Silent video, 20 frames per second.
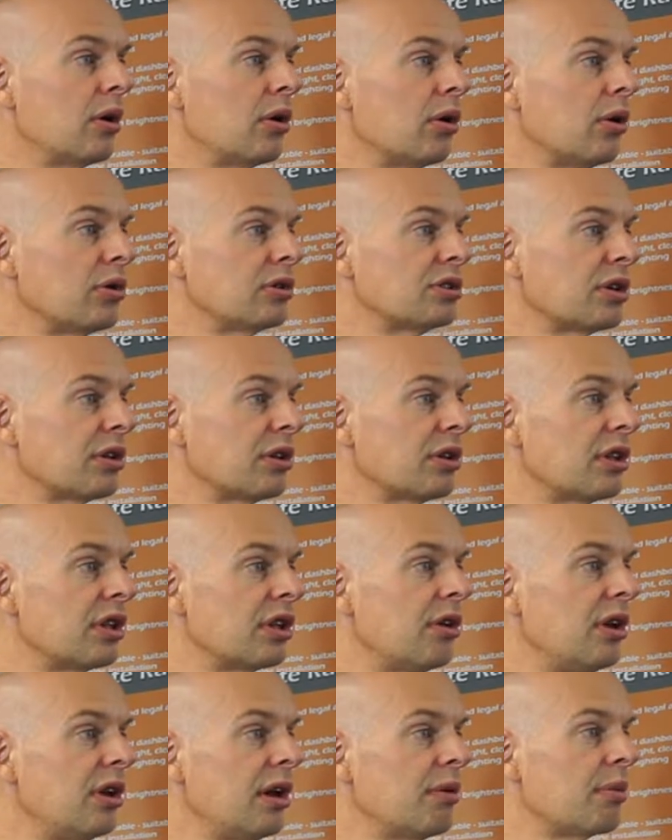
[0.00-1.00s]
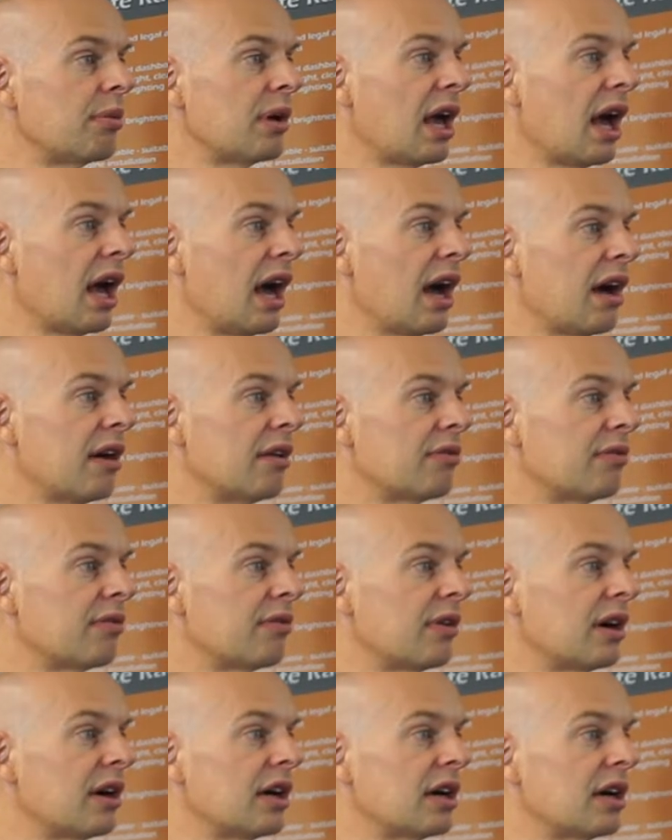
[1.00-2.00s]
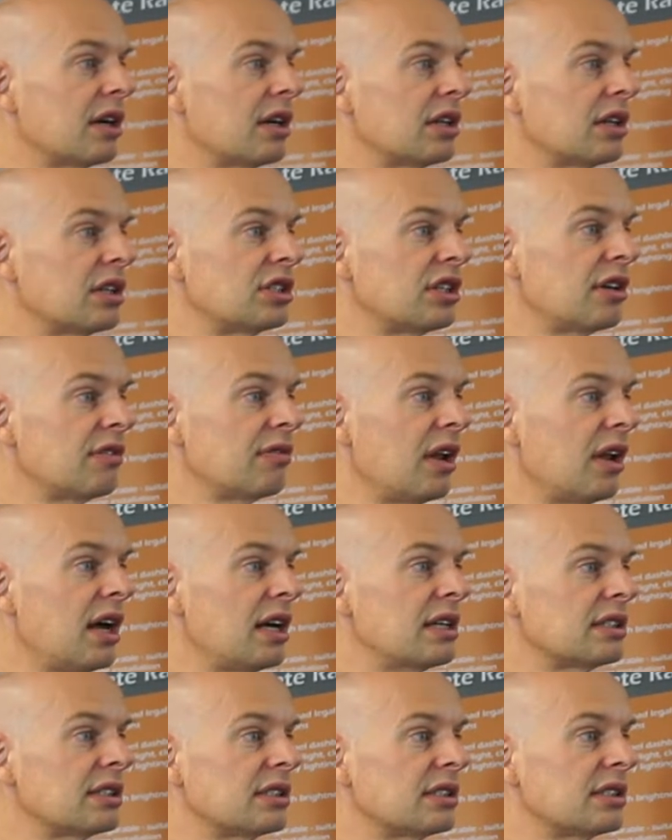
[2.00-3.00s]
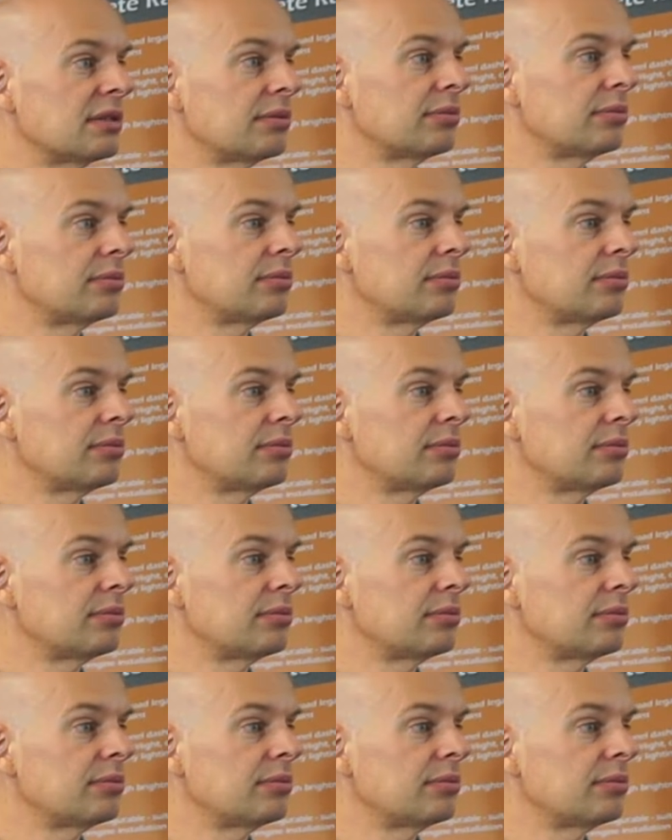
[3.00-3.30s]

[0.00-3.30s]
Also on the unit, we have shift lights.